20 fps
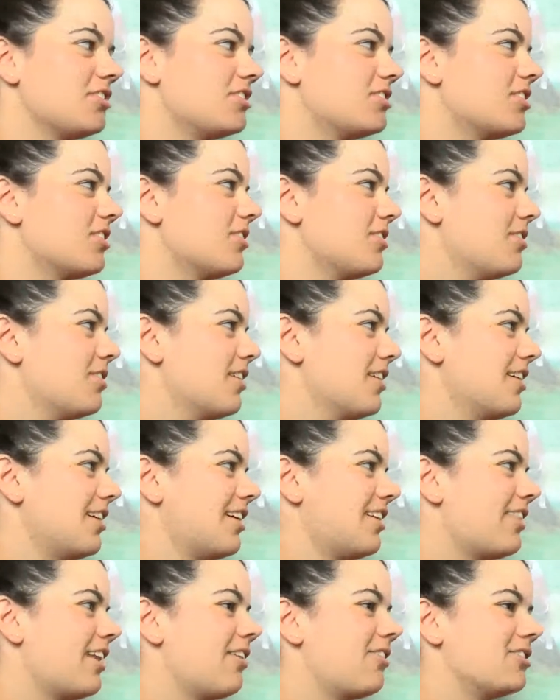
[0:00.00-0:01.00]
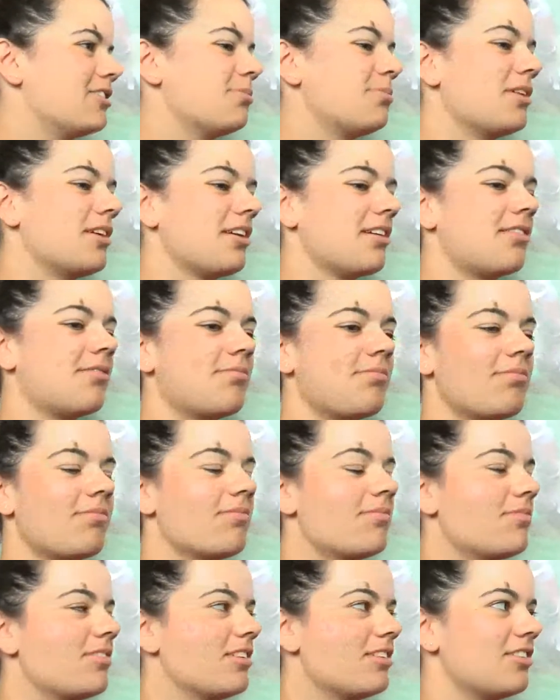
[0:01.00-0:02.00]
So that was a big
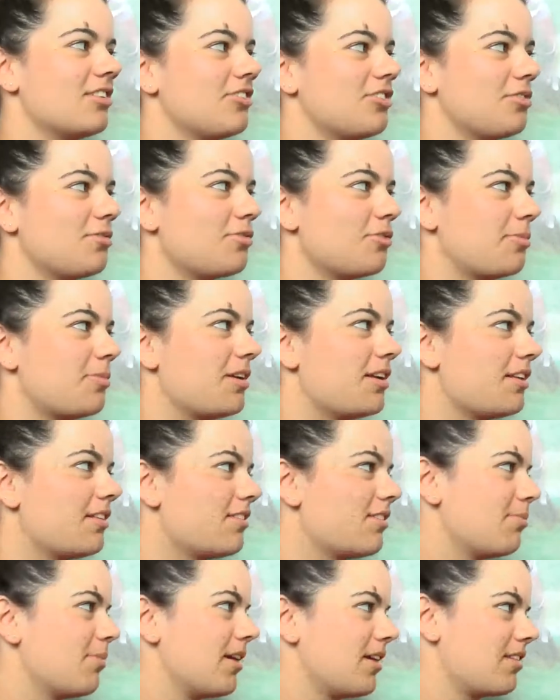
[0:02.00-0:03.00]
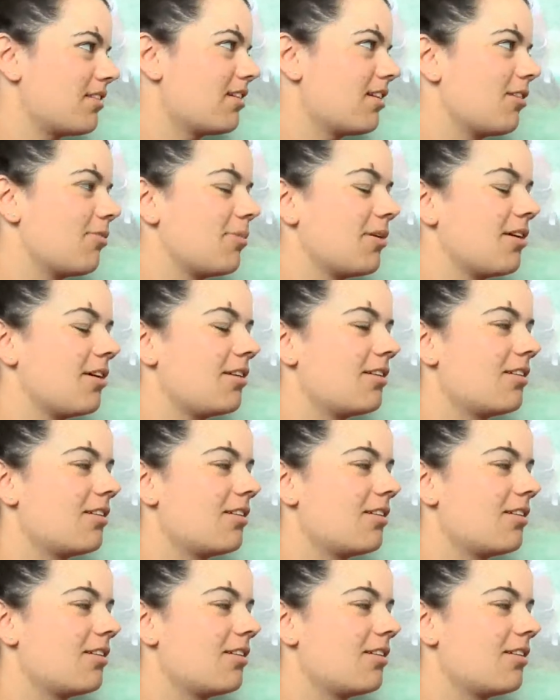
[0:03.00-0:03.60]
decision for me to make to come here.